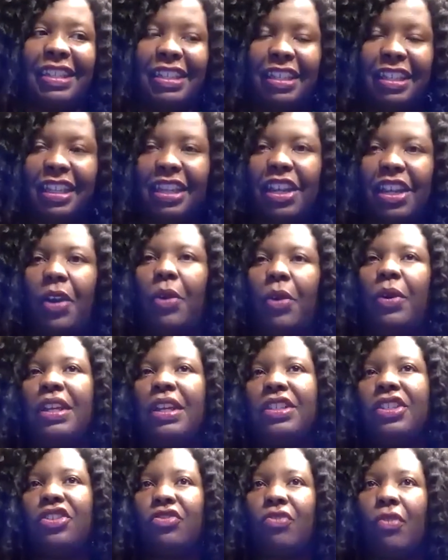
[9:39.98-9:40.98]
you know,
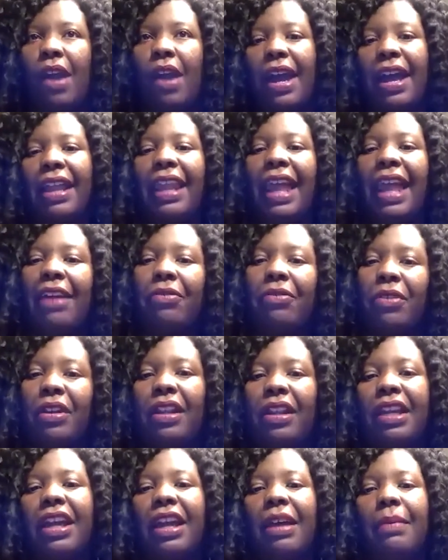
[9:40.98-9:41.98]
his stride, like
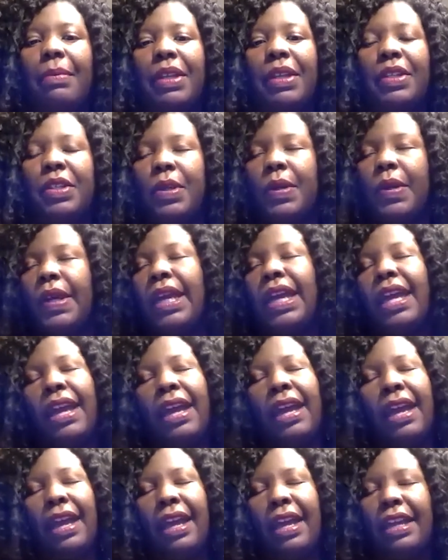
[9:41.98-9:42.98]
really come into it.
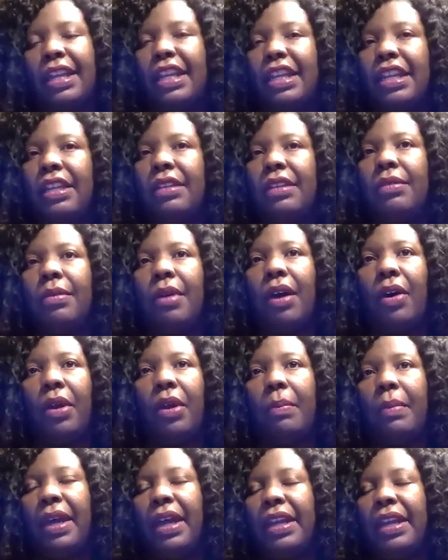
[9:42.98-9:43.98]
And he, on a
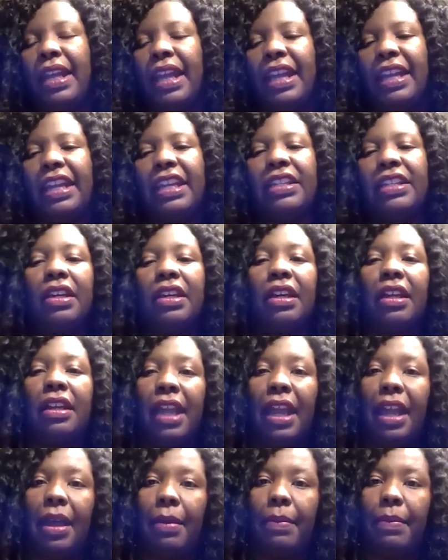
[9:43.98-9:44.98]
Monday, he took a
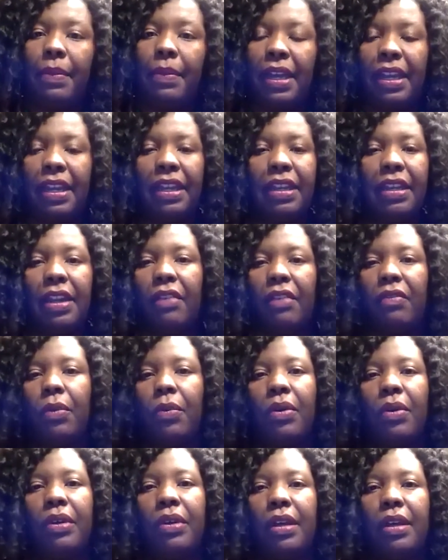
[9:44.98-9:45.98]
nap and he never
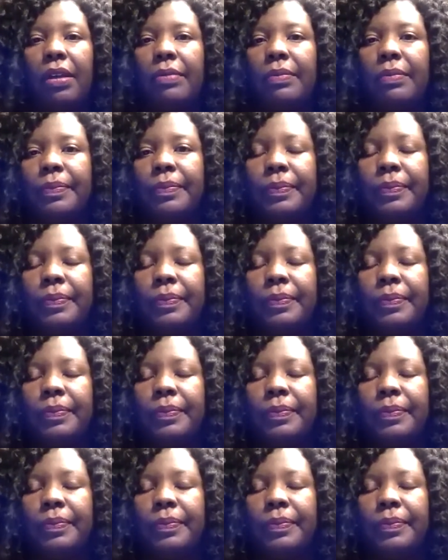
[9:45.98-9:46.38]
woke up.